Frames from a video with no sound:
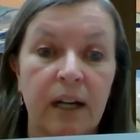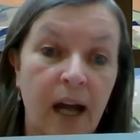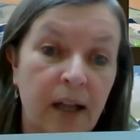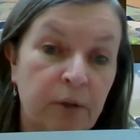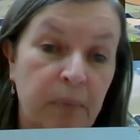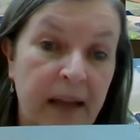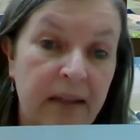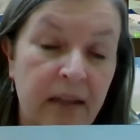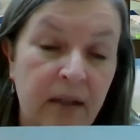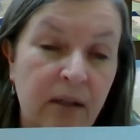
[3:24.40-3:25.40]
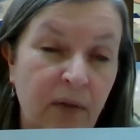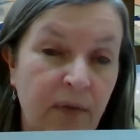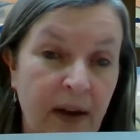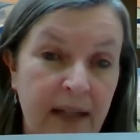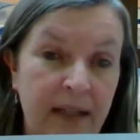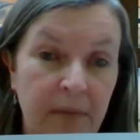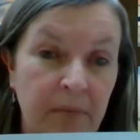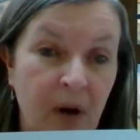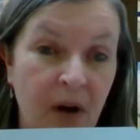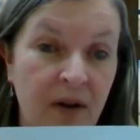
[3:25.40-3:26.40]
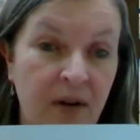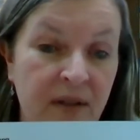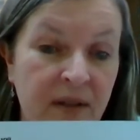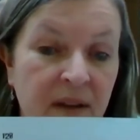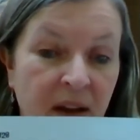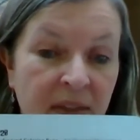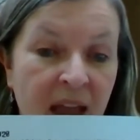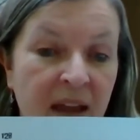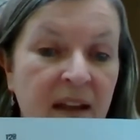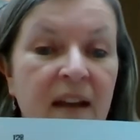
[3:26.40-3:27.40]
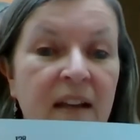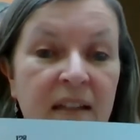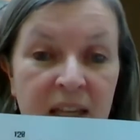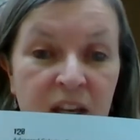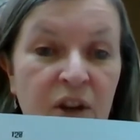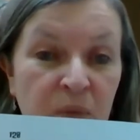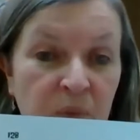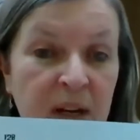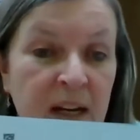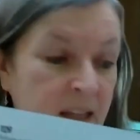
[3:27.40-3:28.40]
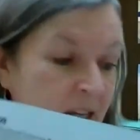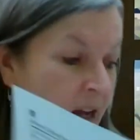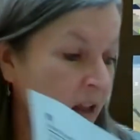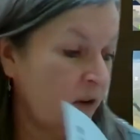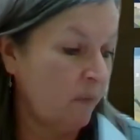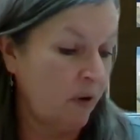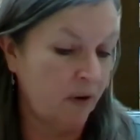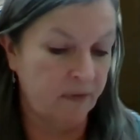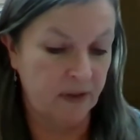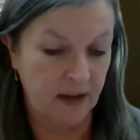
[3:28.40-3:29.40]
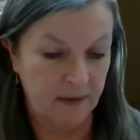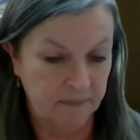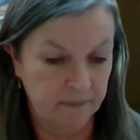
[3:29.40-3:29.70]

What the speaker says: colored pencils or fine tip markers on that, because then you could really color it beautifully.